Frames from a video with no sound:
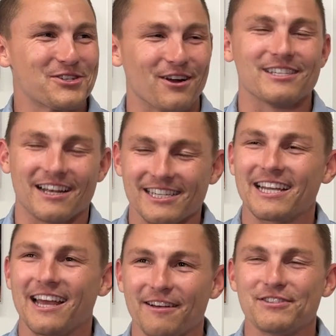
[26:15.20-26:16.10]
started, I was like,
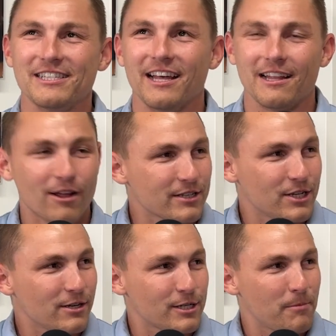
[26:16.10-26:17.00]
yeah, I've seen that. No, it's
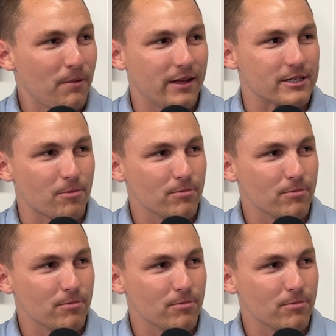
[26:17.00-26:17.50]
good. It's a good play. Smart